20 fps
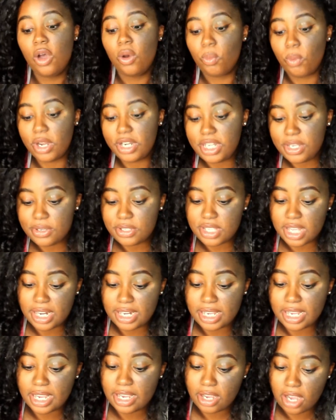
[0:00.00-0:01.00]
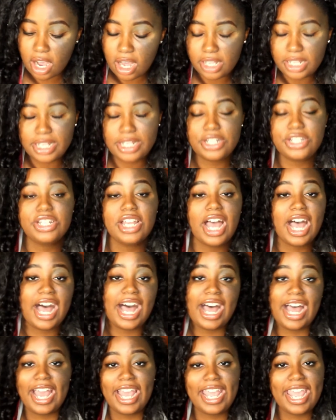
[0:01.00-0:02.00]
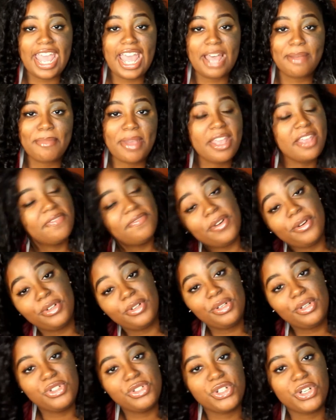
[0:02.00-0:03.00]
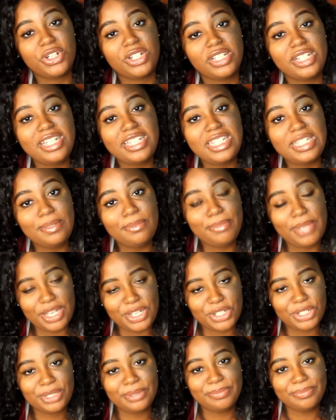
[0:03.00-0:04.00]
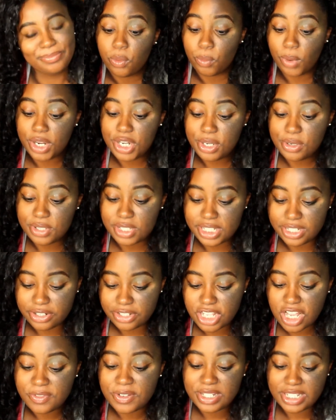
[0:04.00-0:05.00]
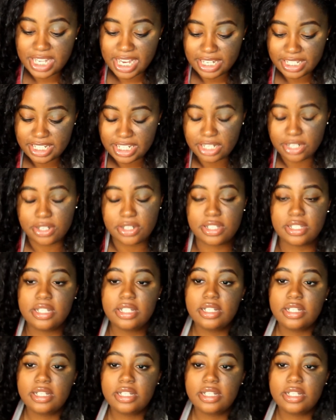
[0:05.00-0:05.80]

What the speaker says: What are you studying in college? I am a photojournalist major. Where do you see yourself in 10 years?